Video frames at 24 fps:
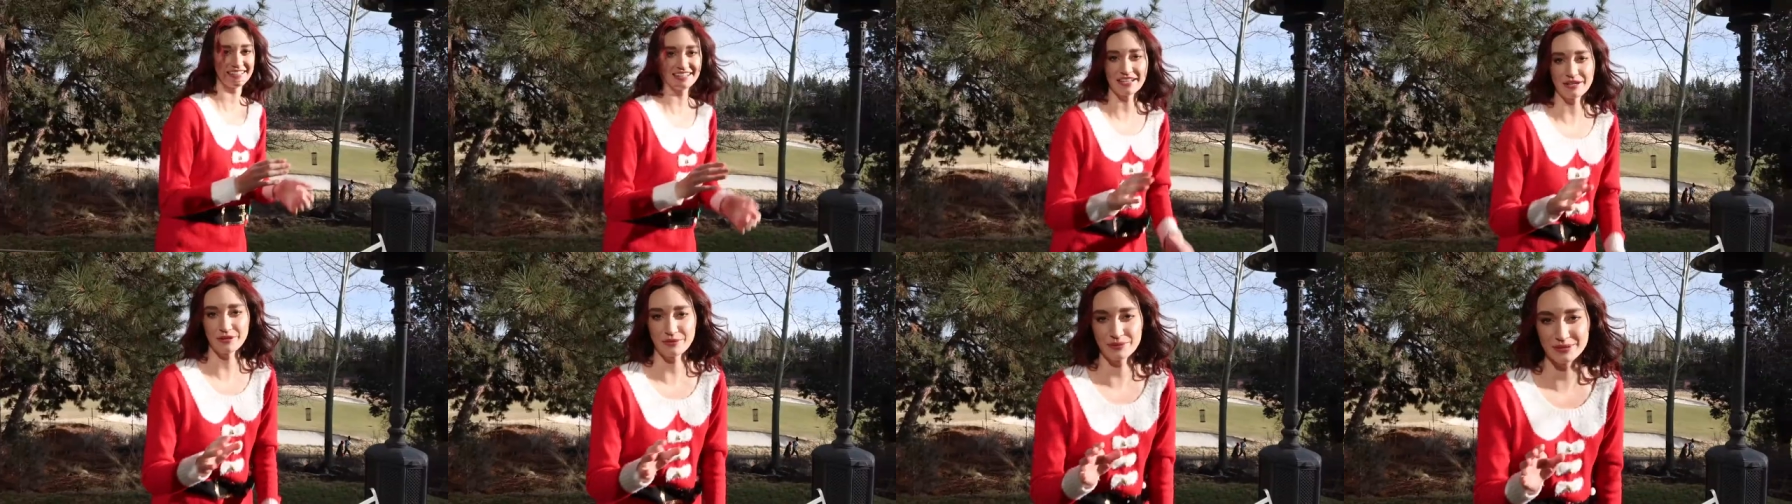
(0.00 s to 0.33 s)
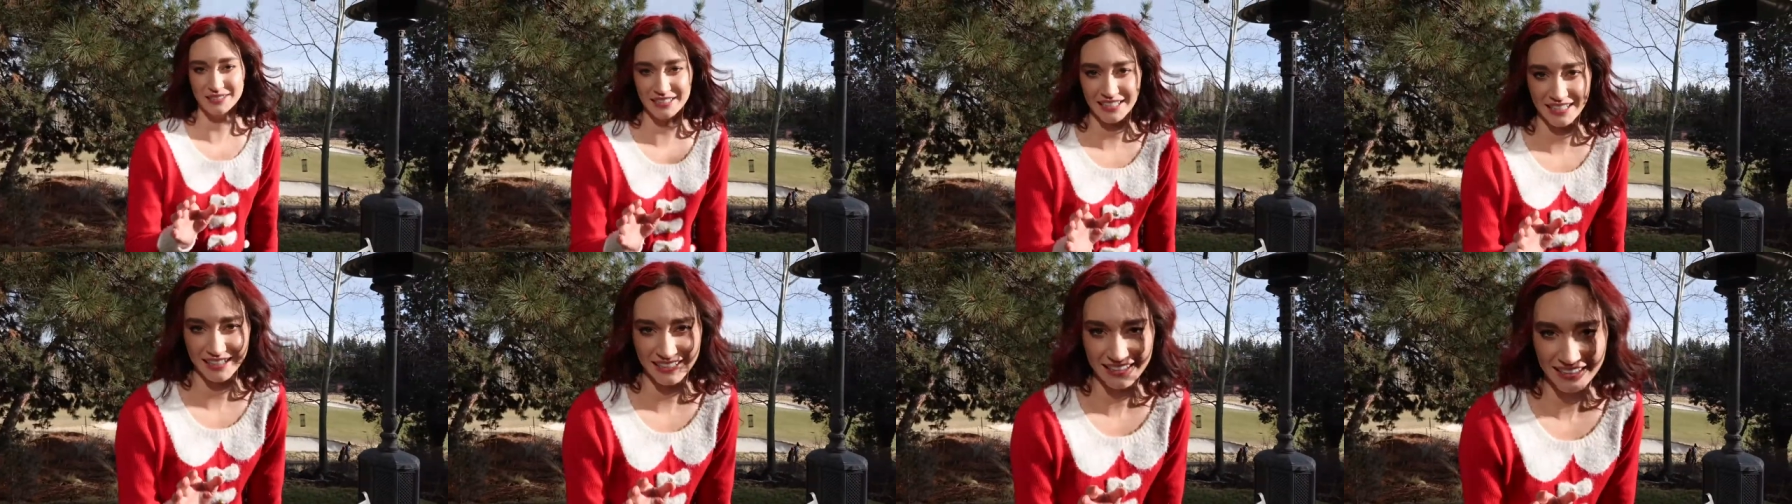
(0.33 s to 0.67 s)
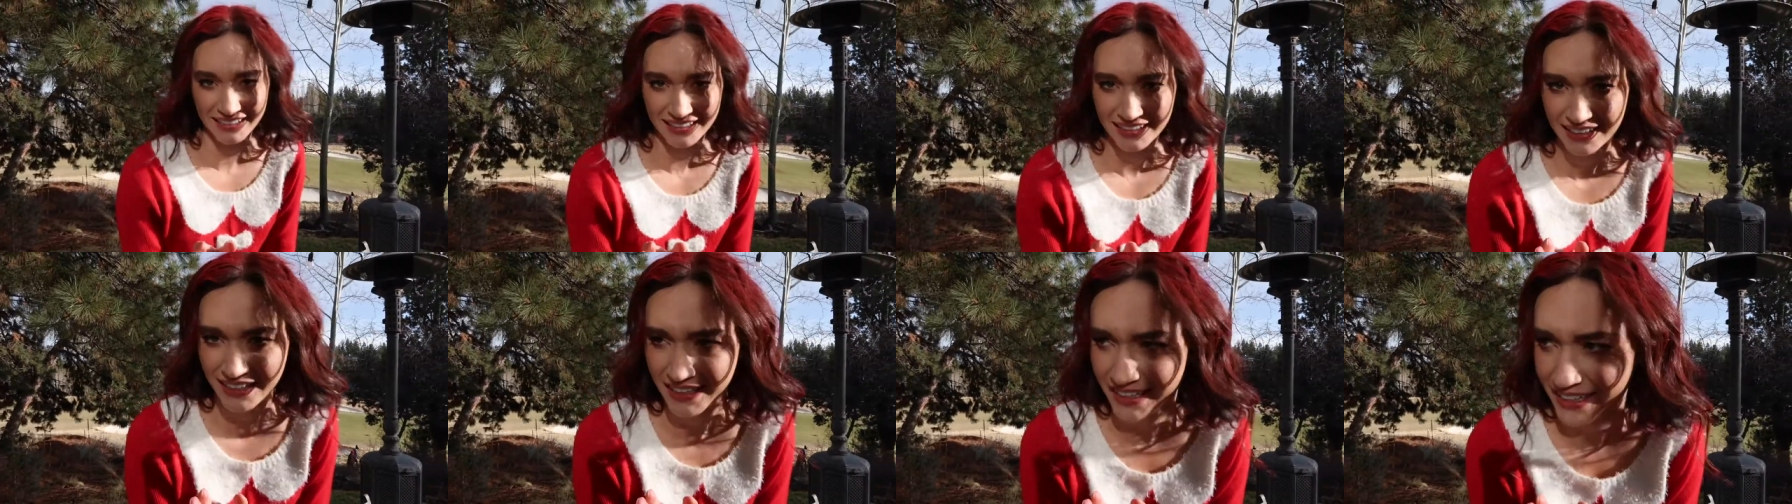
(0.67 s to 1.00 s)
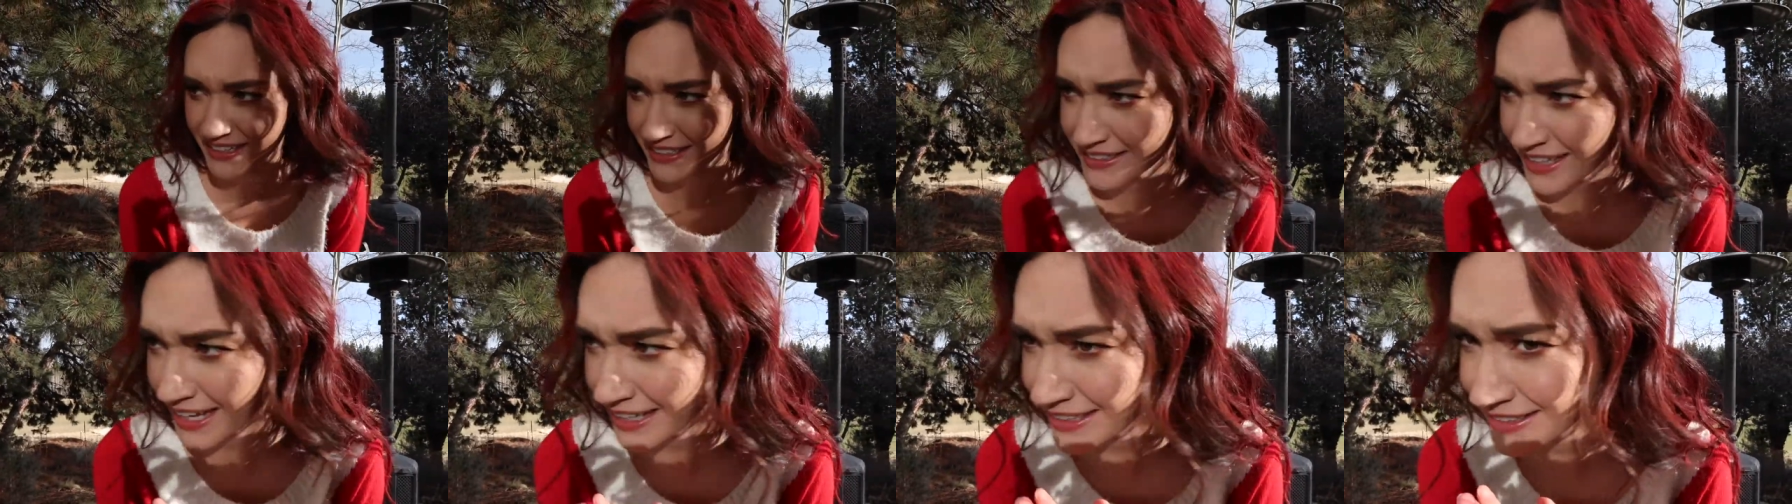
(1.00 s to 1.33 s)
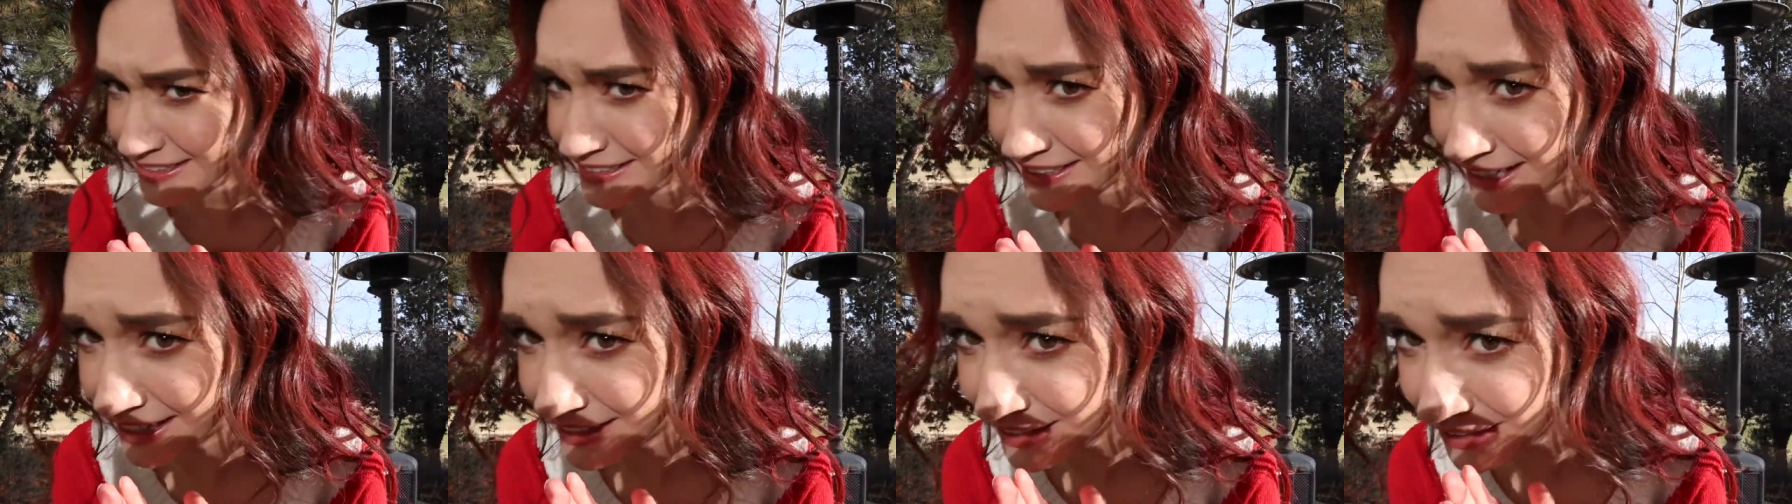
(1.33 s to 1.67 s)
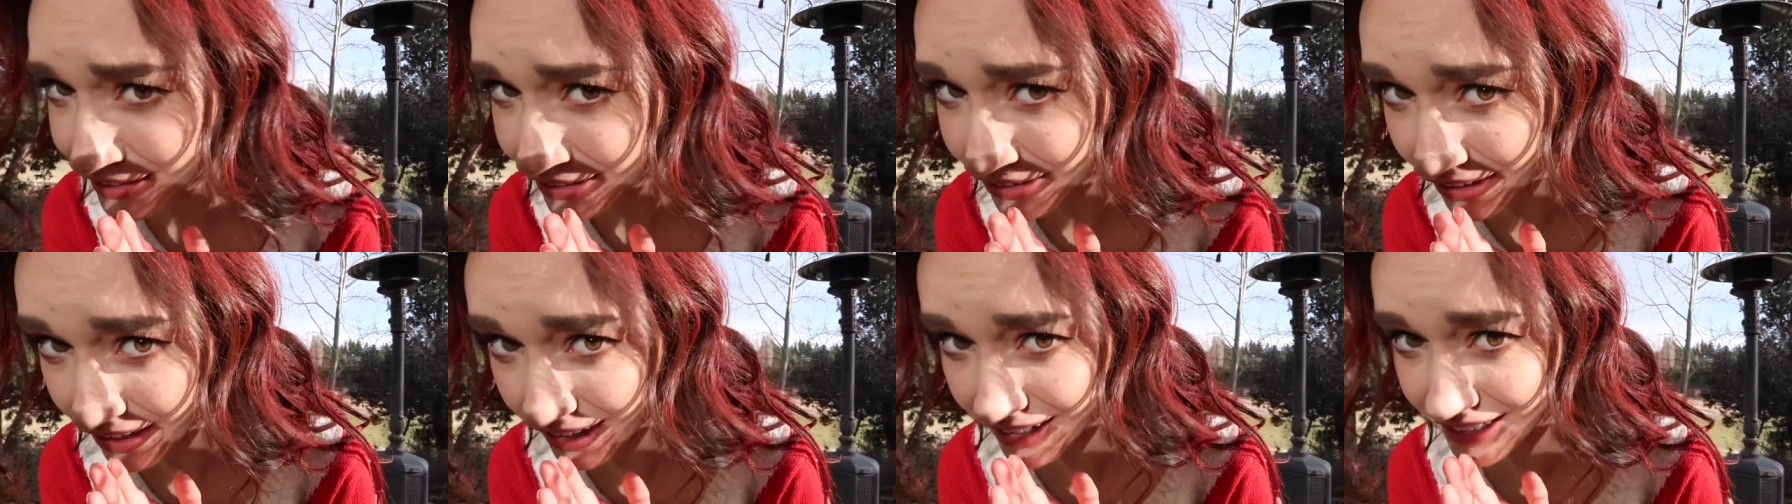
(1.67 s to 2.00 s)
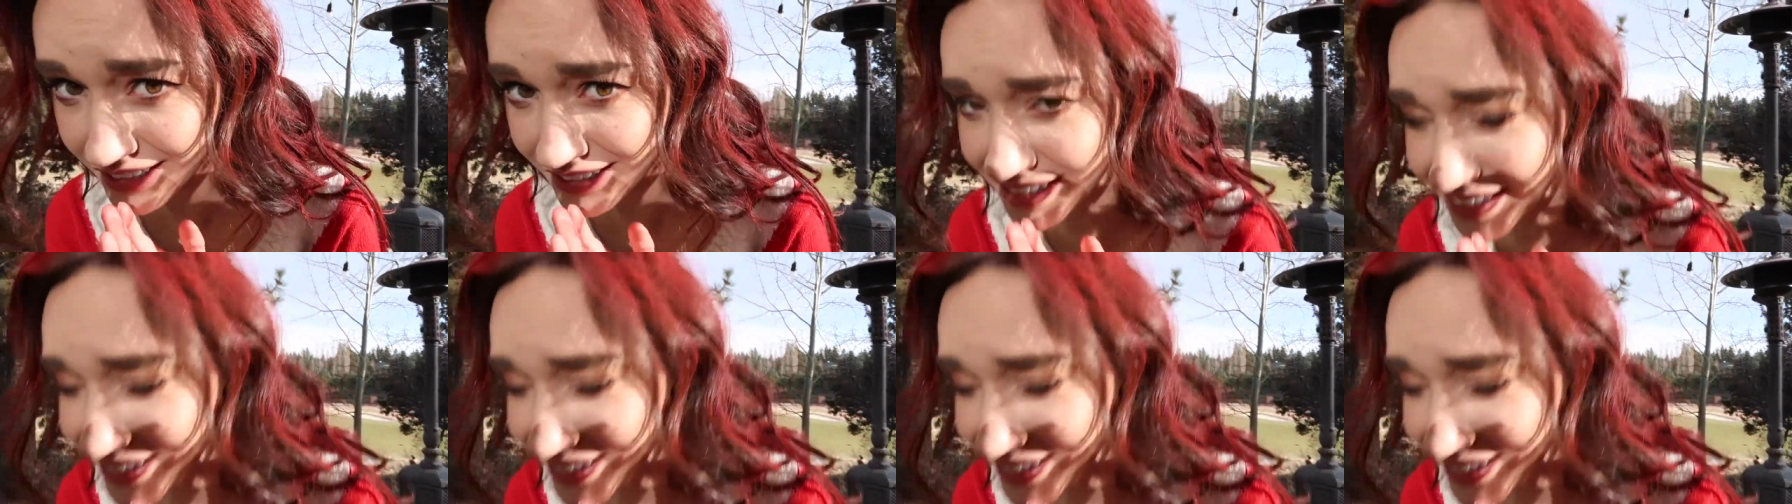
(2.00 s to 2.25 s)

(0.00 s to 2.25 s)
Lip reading: He was like, is that Santa Claus?